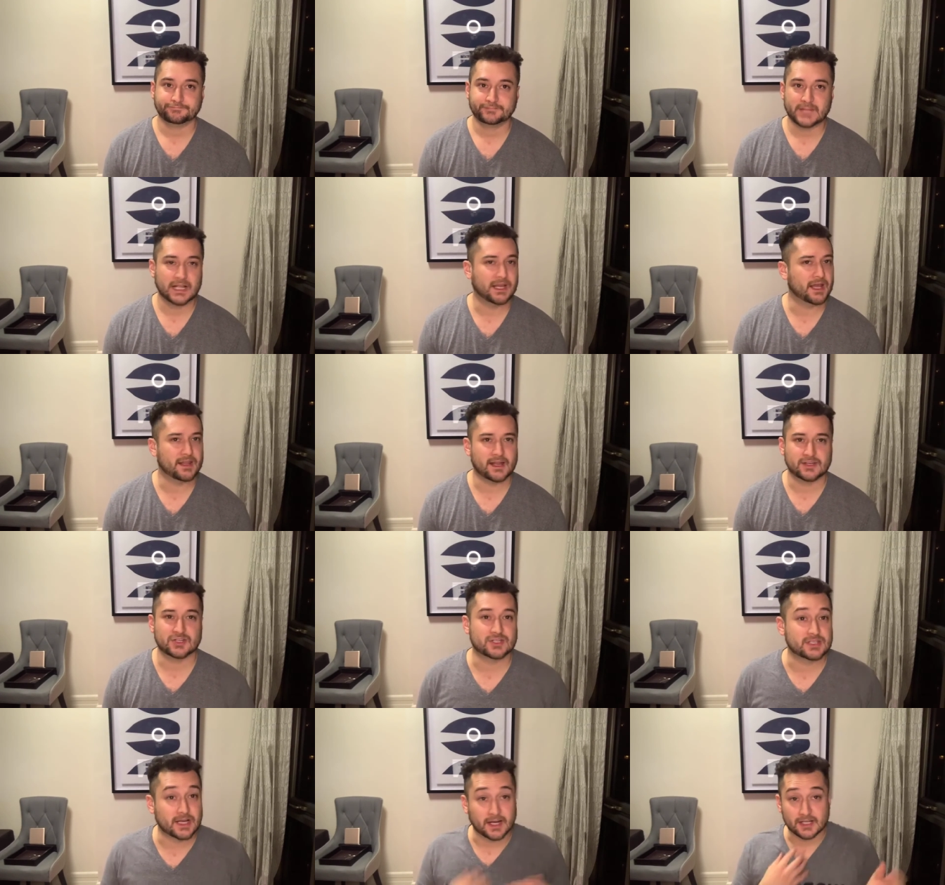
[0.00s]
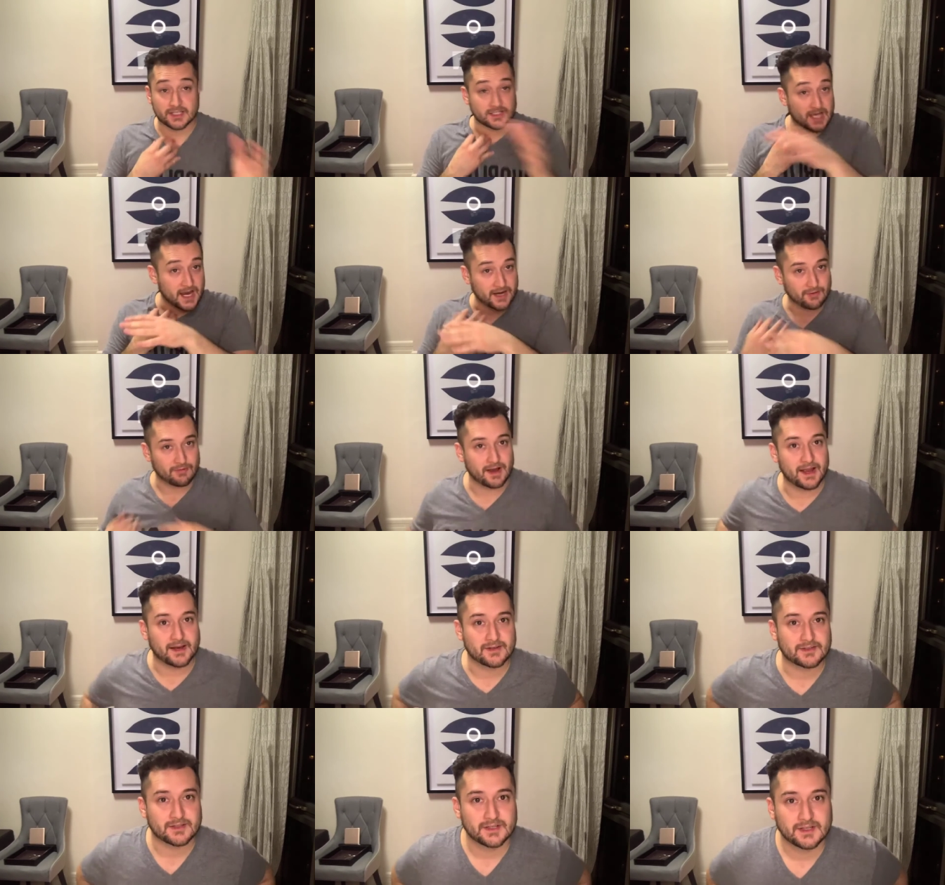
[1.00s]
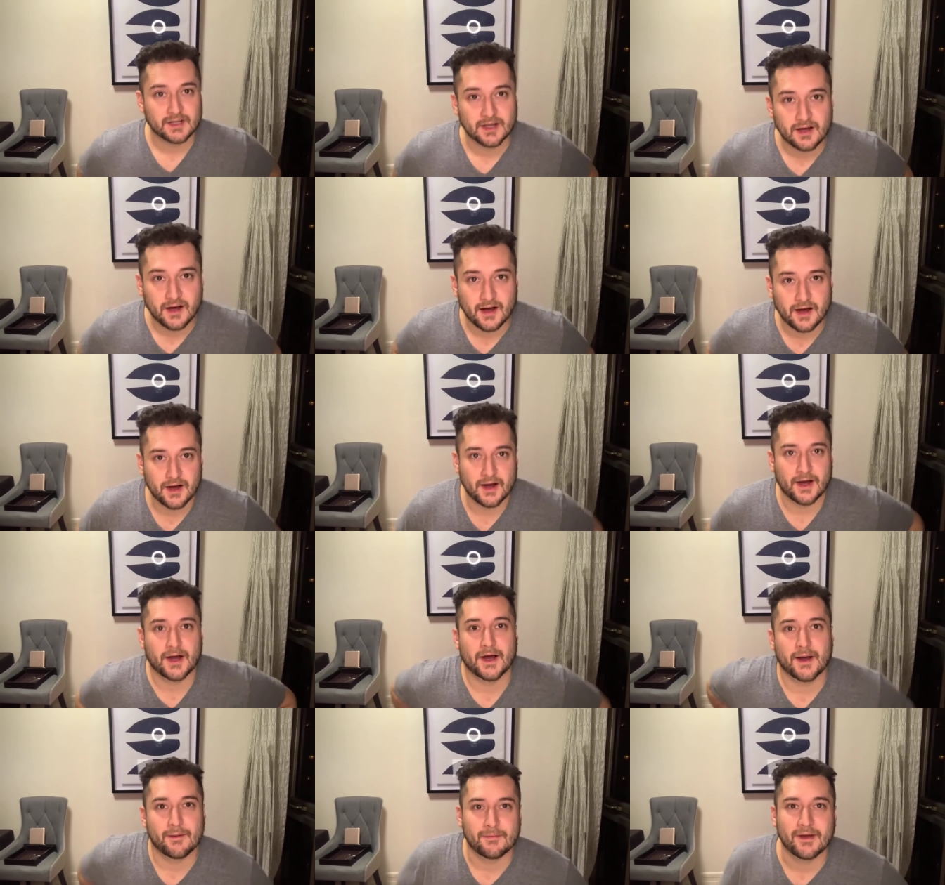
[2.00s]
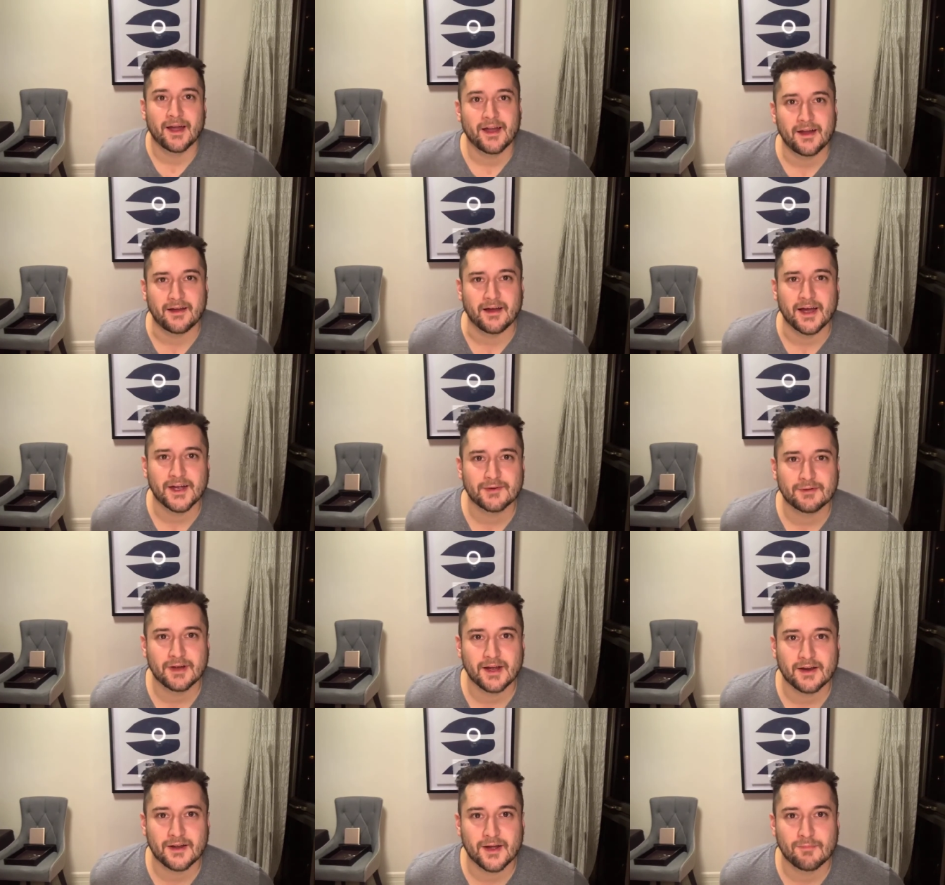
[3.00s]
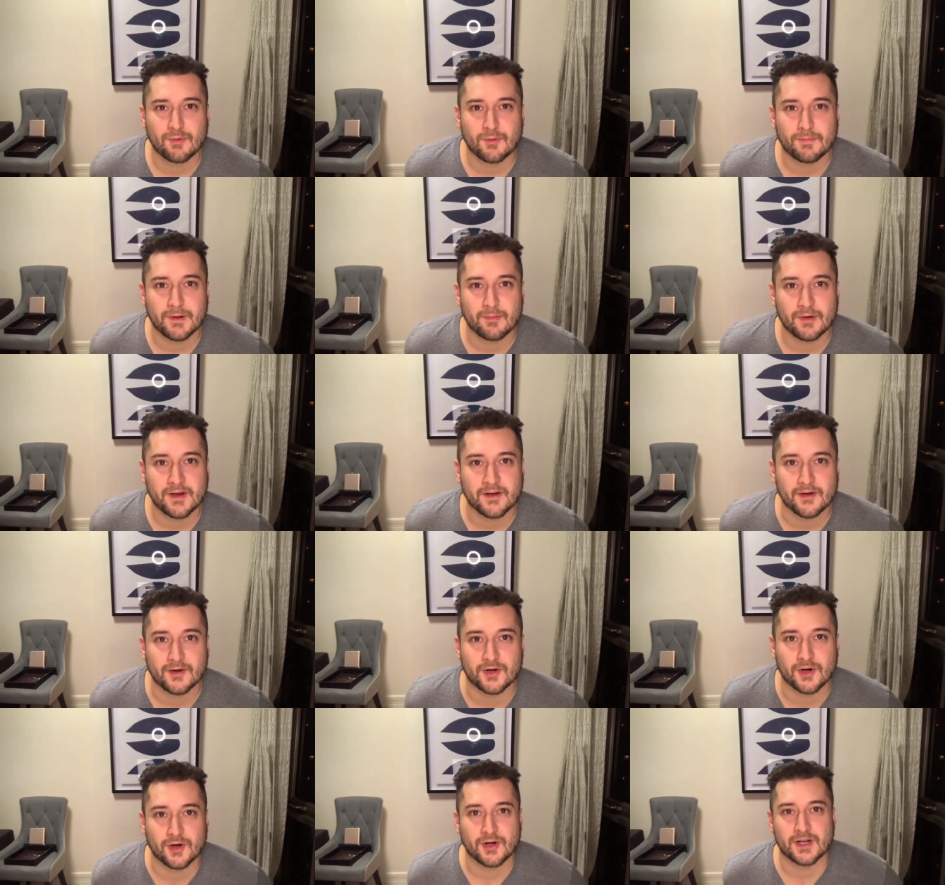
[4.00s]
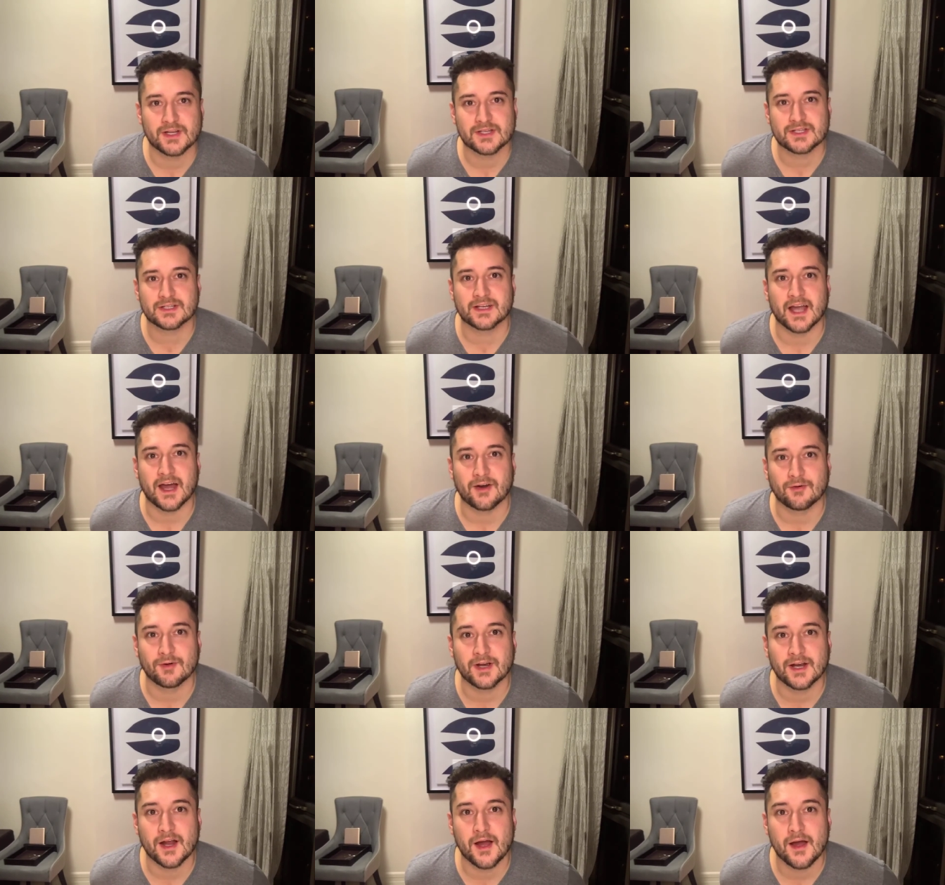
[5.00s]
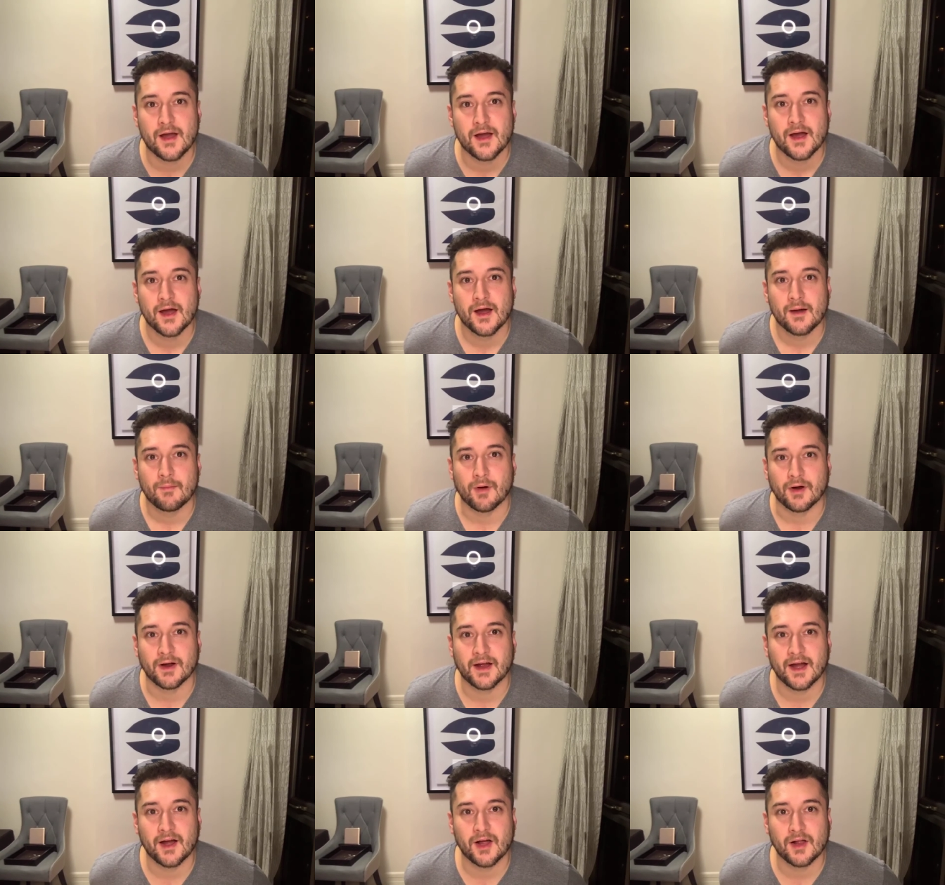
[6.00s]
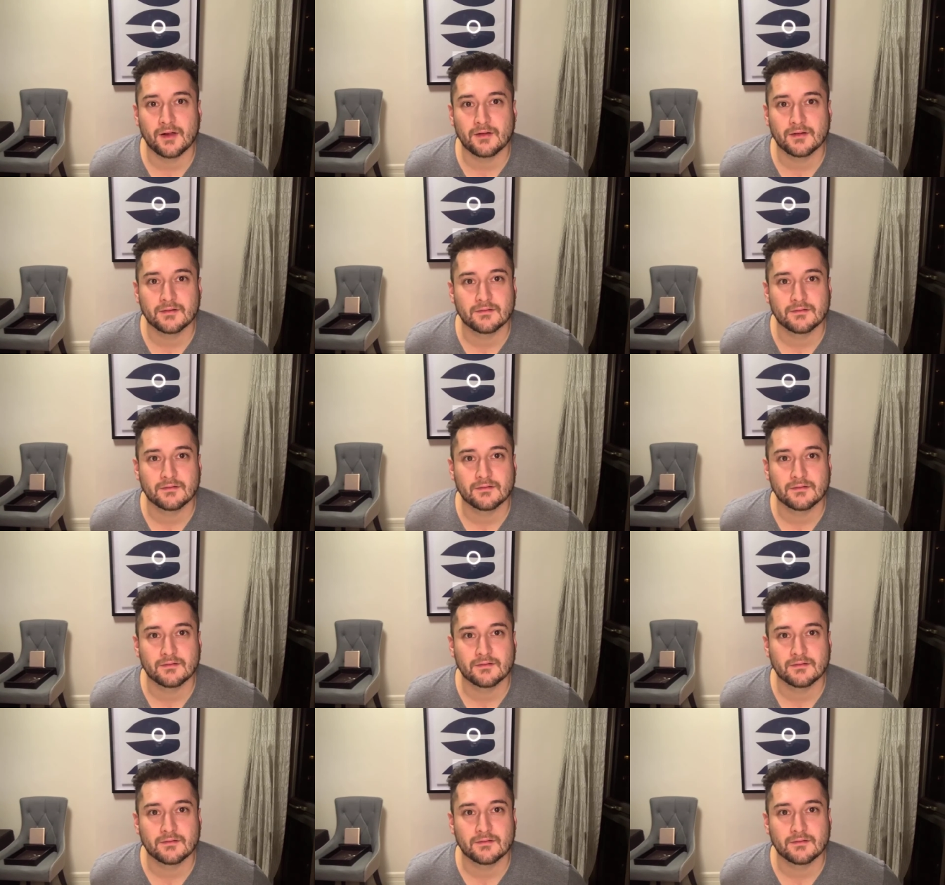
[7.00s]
yeah, that's just like a side rant. Um, hey guys, we got a couple people here. Curtis, Katerina, Marielle.